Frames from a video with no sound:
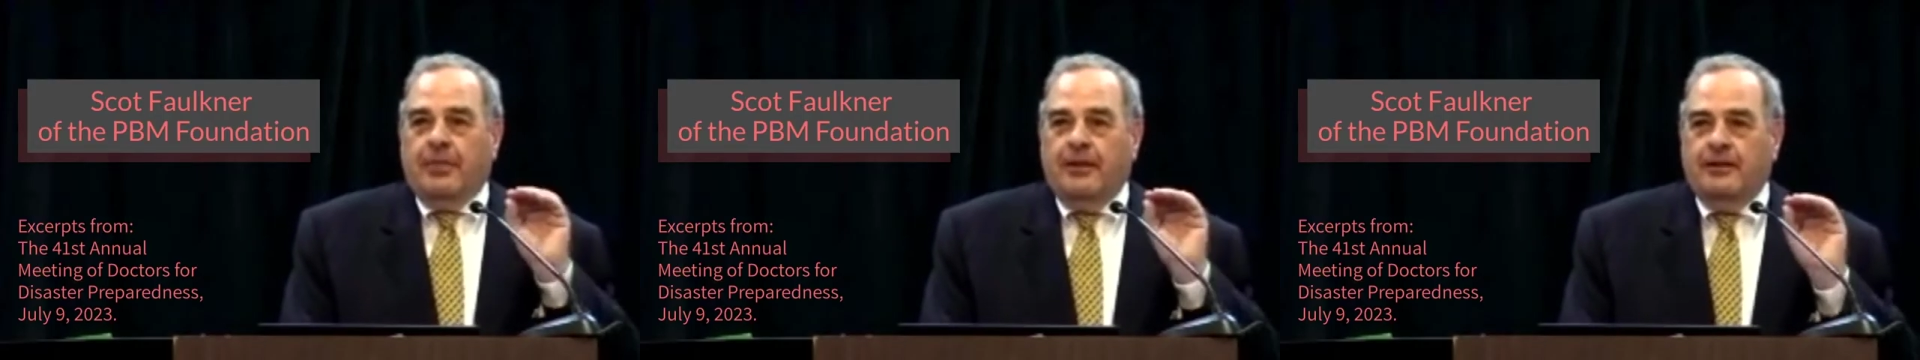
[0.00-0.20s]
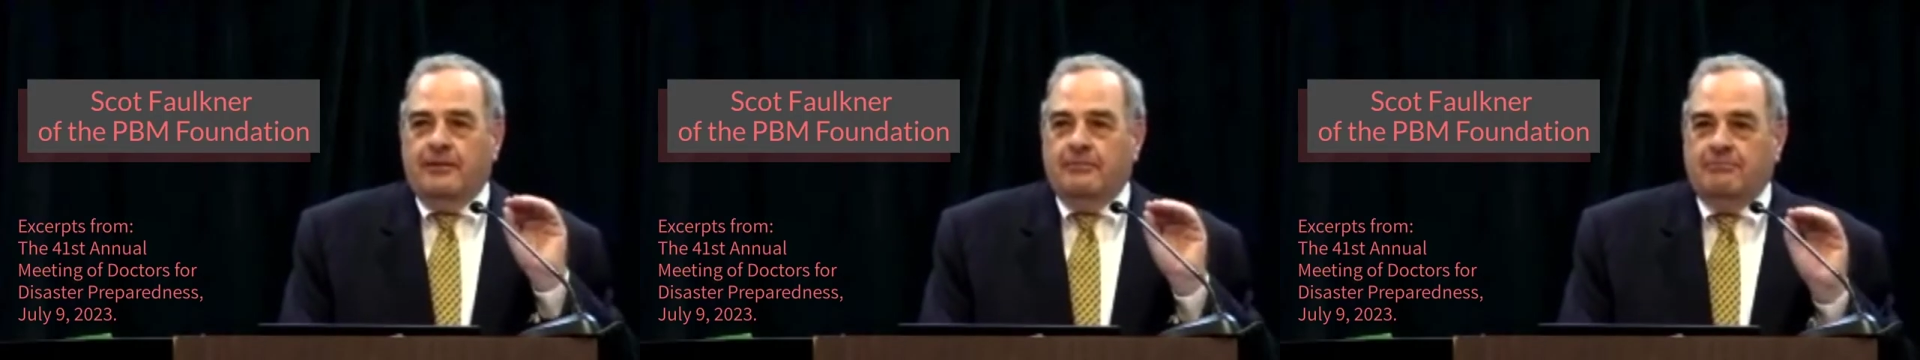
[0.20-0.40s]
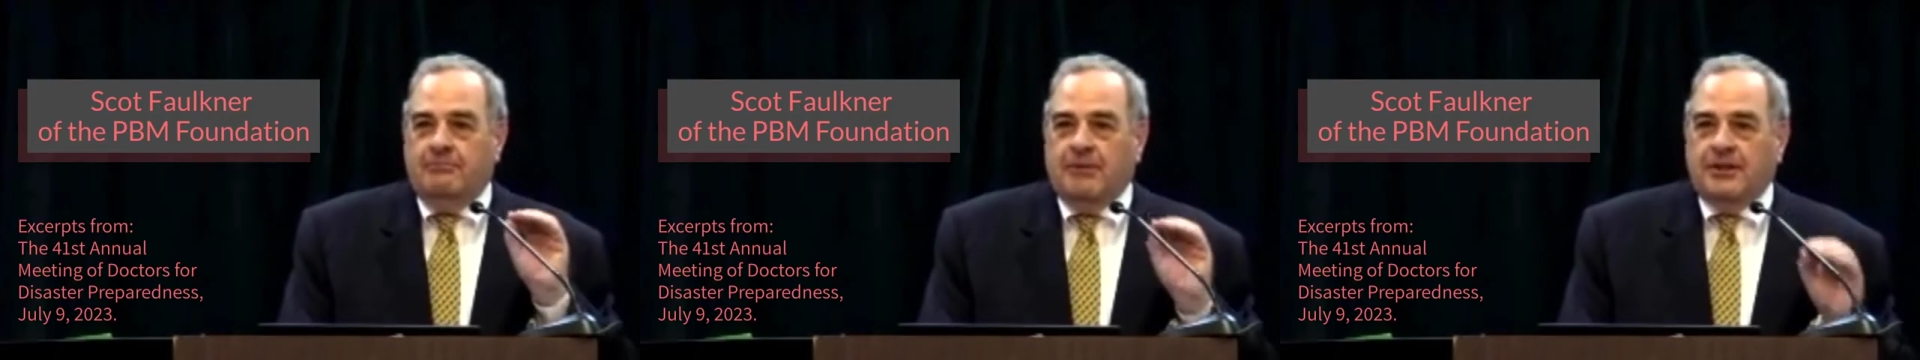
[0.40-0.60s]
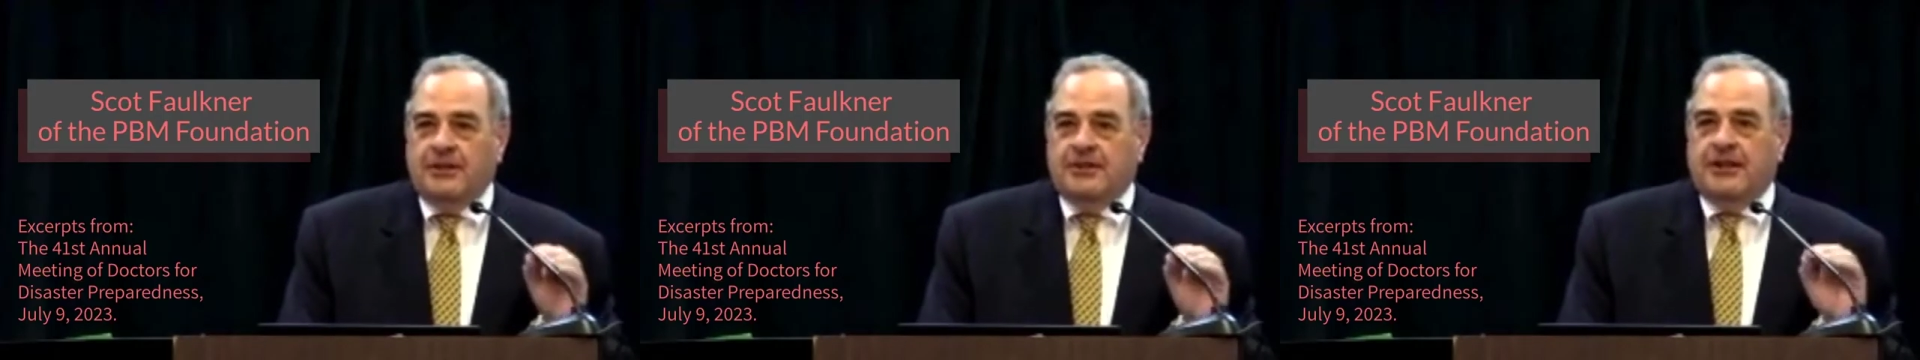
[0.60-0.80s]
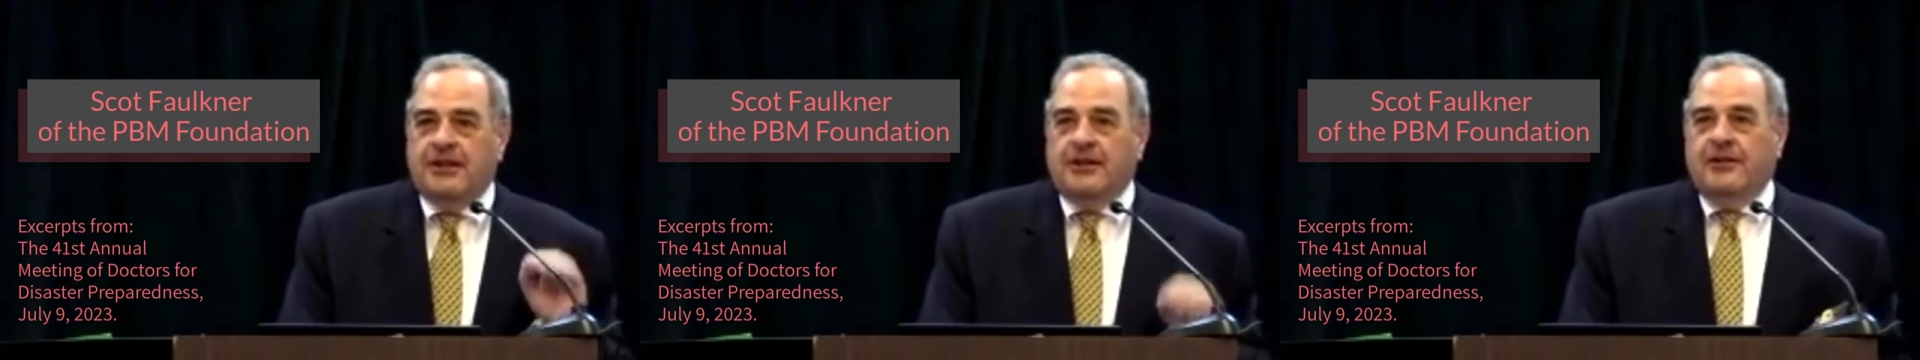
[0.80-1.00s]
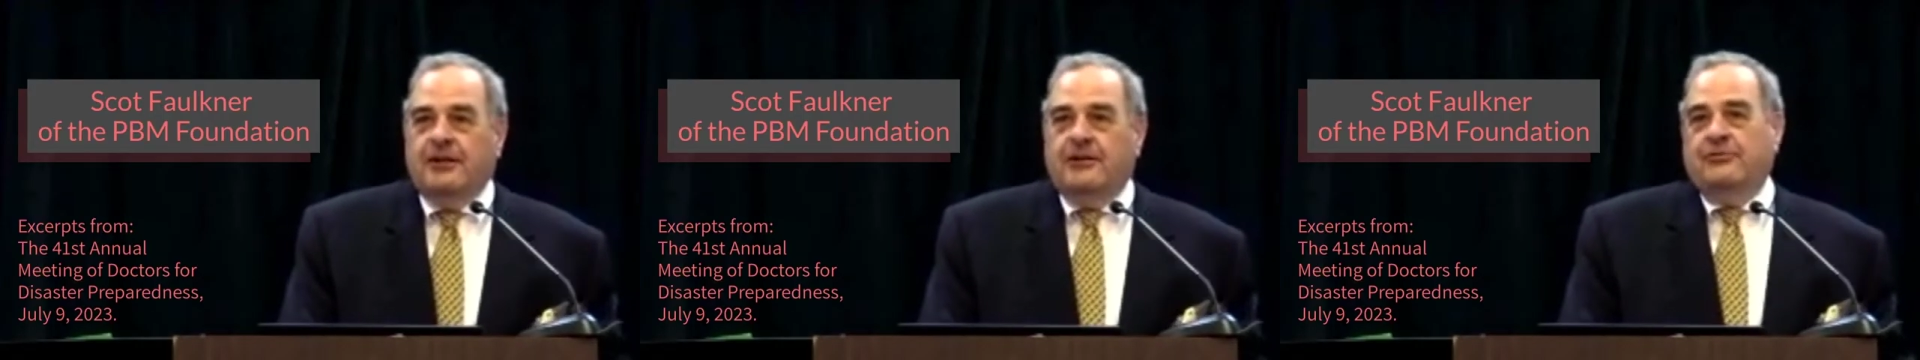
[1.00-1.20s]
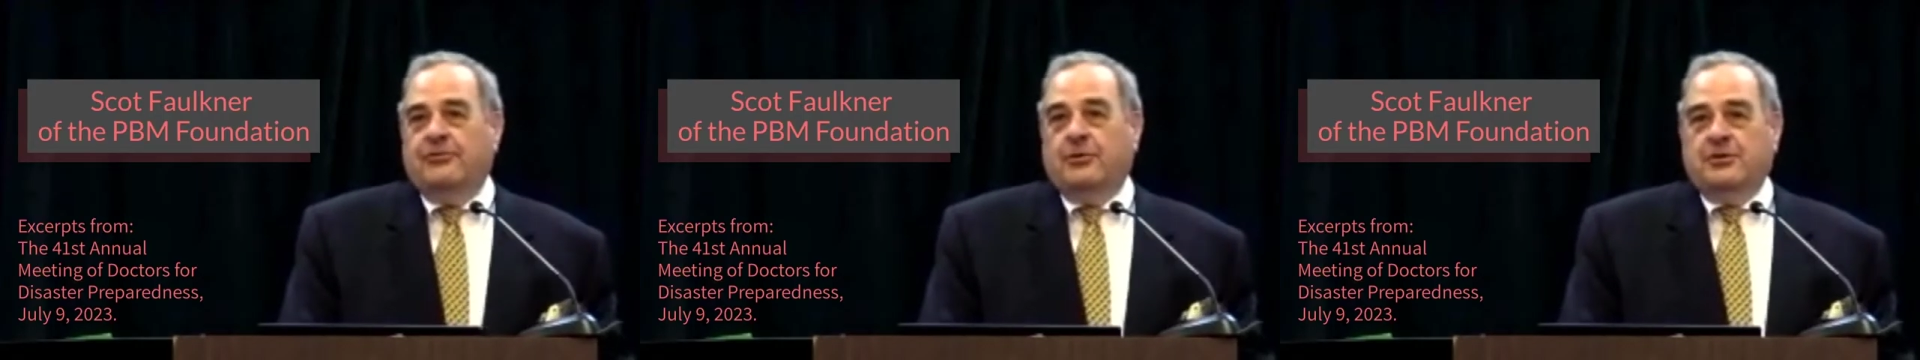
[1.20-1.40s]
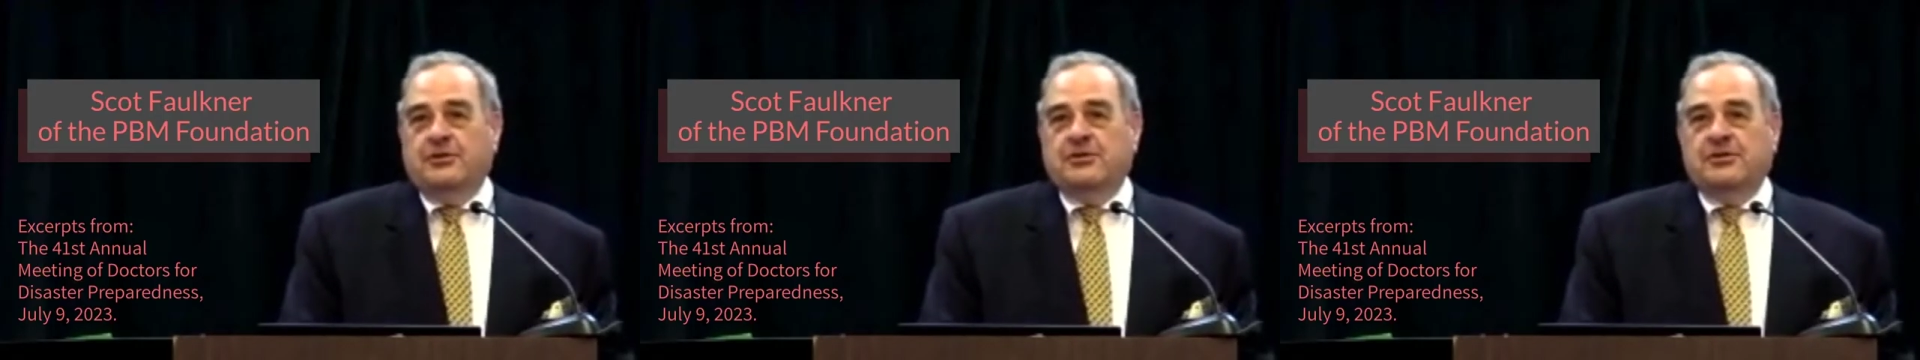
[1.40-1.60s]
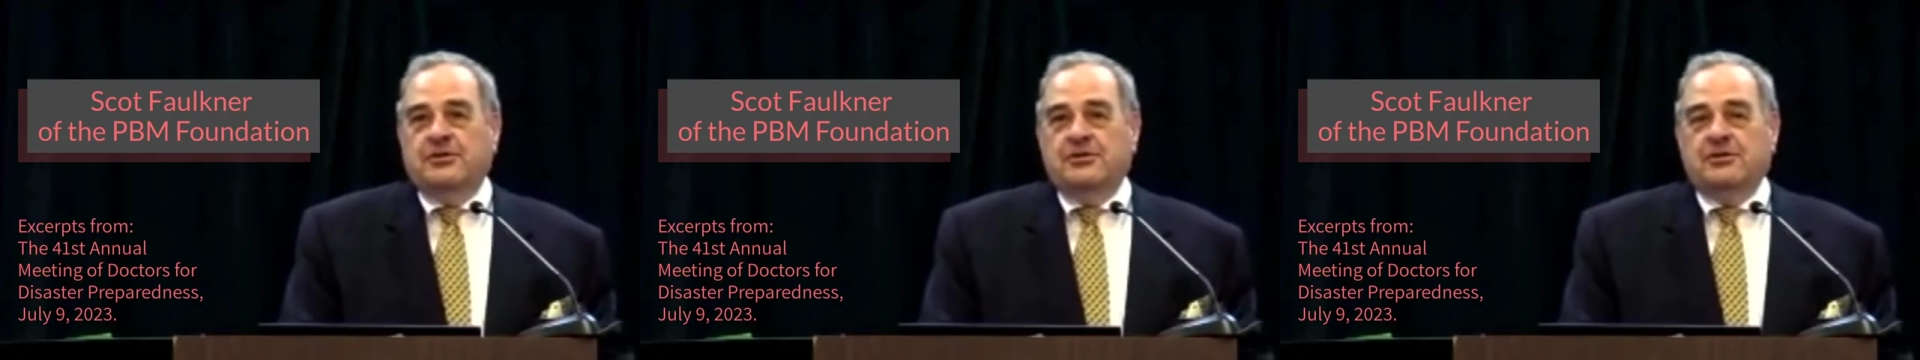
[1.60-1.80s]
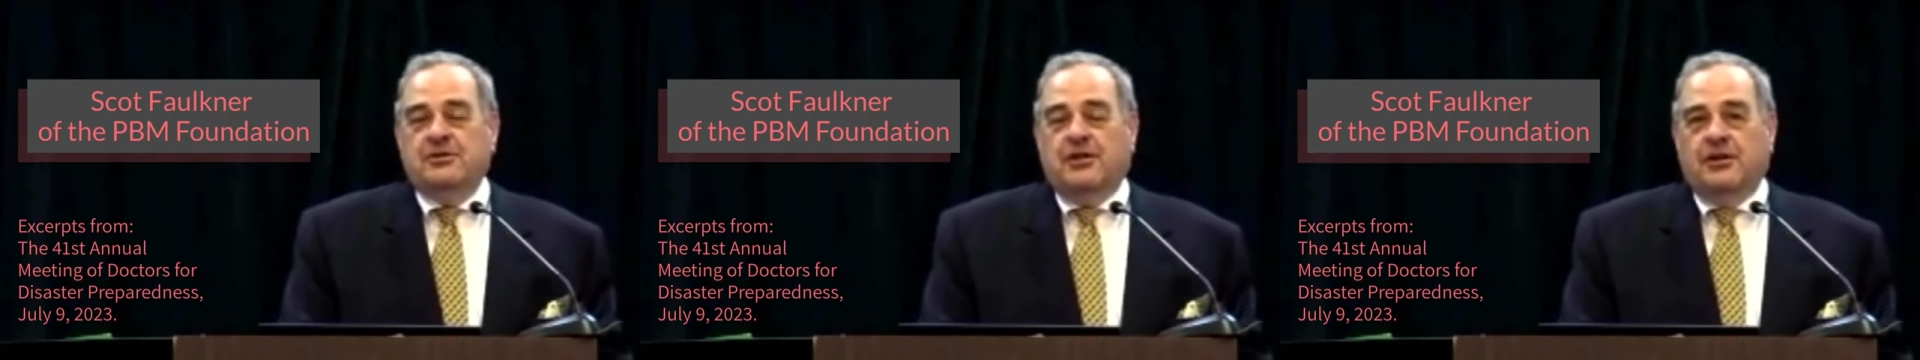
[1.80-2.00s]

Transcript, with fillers: military forces are